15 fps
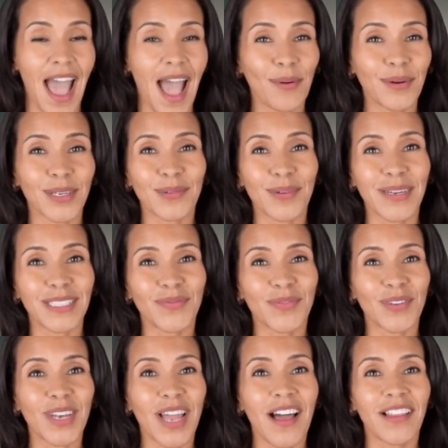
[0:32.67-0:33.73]
Our quest for
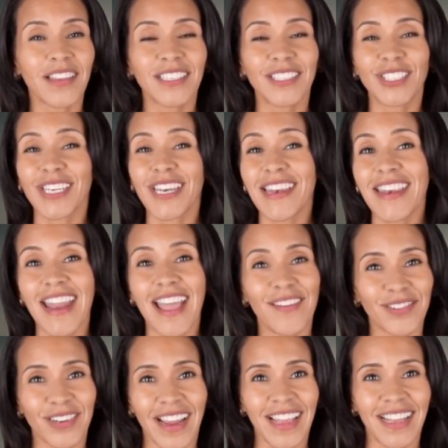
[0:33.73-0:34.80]
knowledge
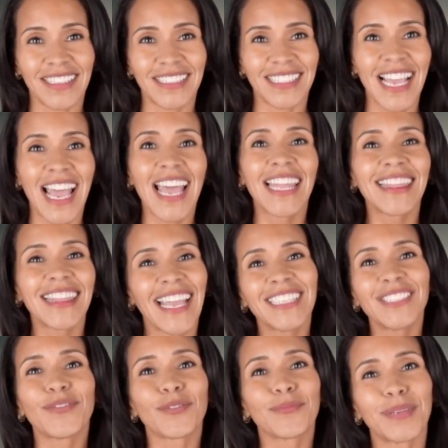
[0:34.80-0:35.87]
never ends.
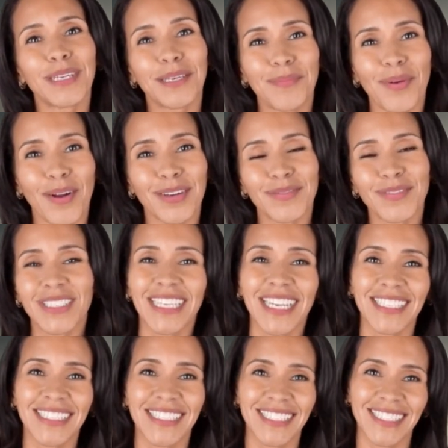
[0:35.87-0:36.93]
Thanks for being part of
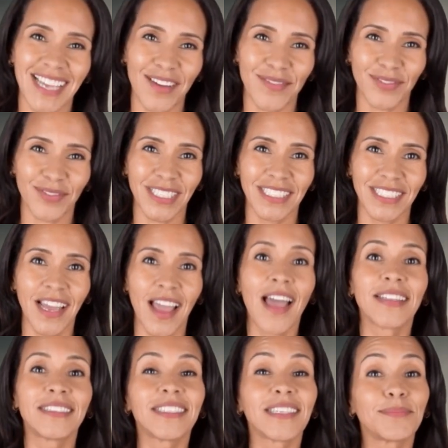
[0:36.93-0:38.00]
today's discovery.
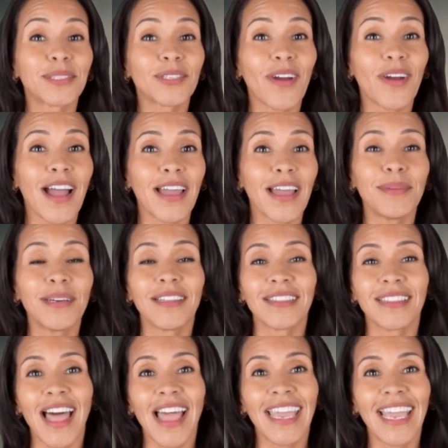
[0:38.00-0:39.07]
Subscribe,
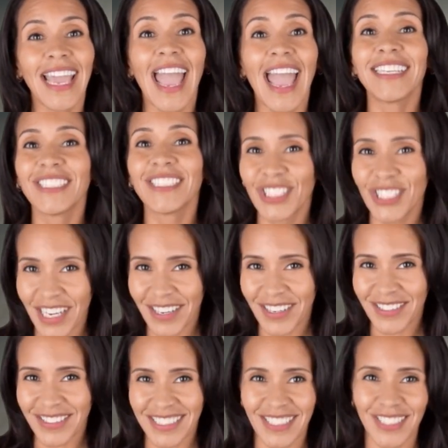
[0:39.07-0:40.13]
like, and
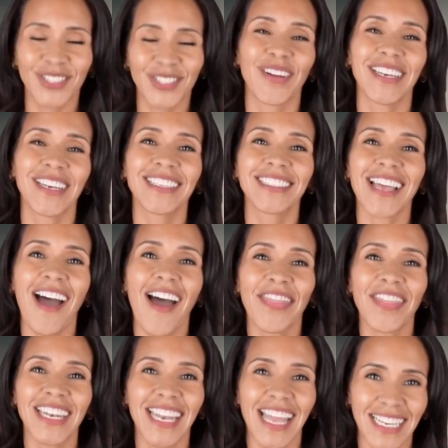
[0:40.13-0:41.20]
share to join us on
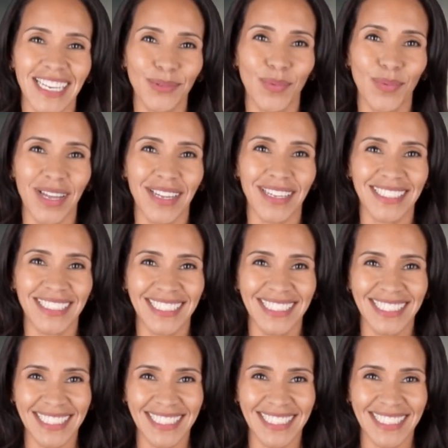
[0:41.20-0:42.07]
the next one.